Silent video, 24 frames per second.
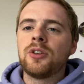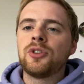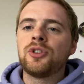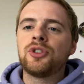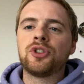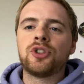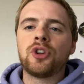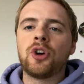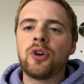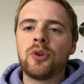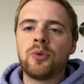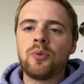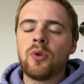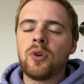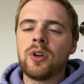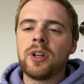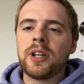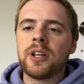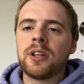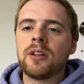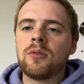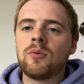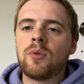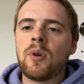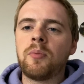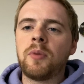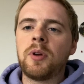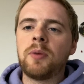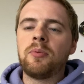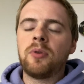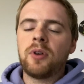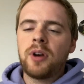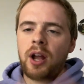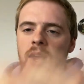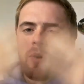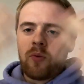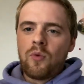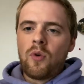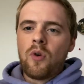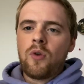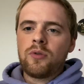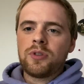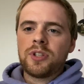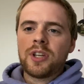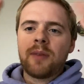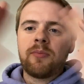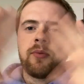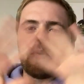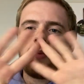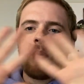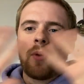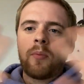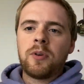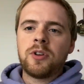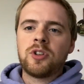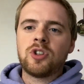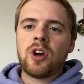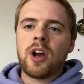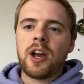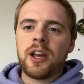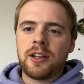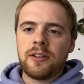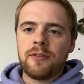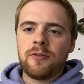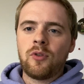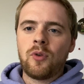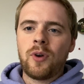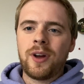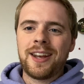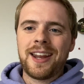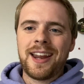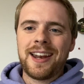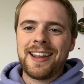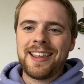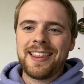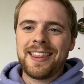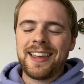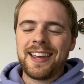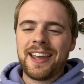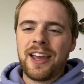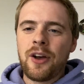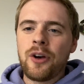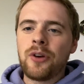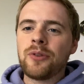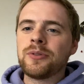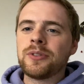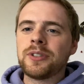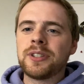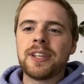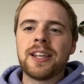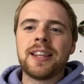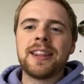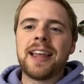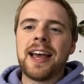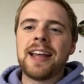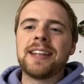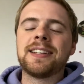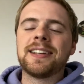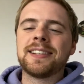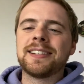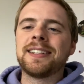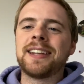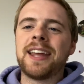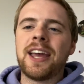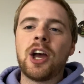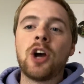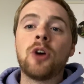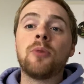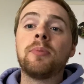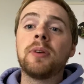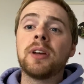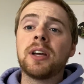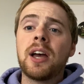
Stonewalling, when we put our walls up and when we try and avoid anything else, that doesn't help.